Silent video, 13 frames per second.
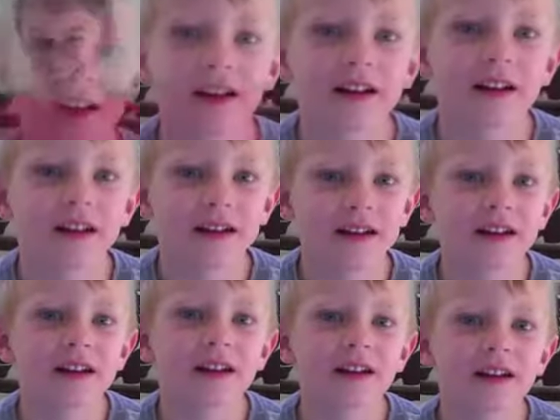Tell me
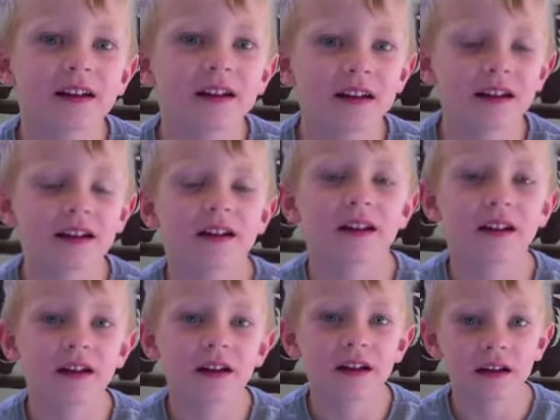another word about
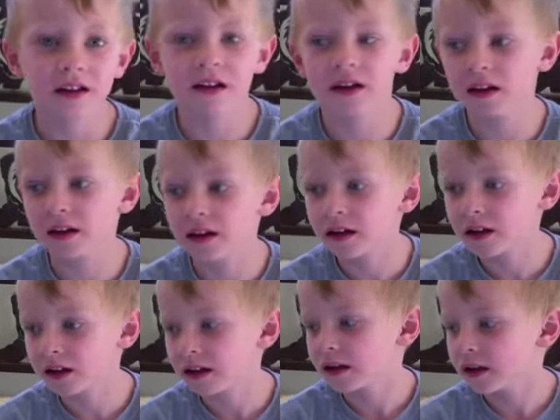Grandma.
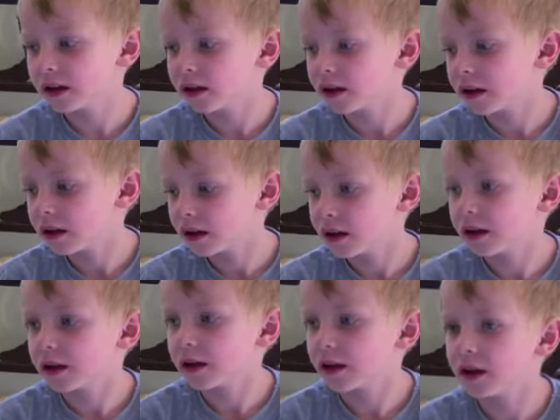Is
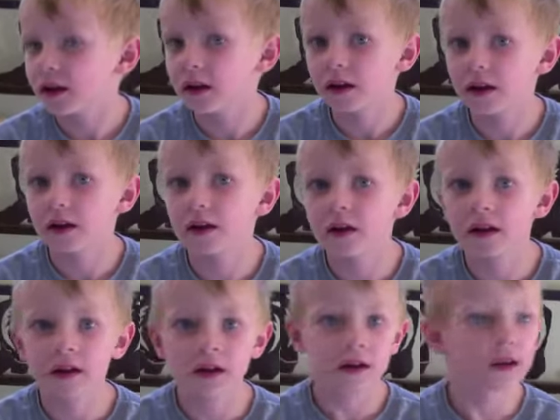she nice? Is she
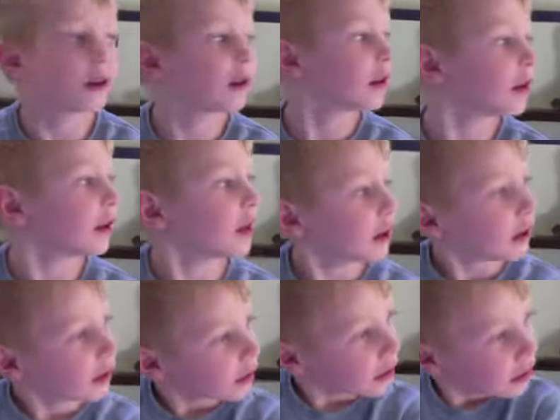funny? What is she
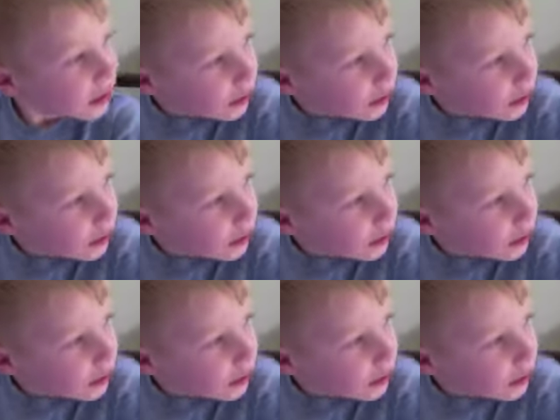like?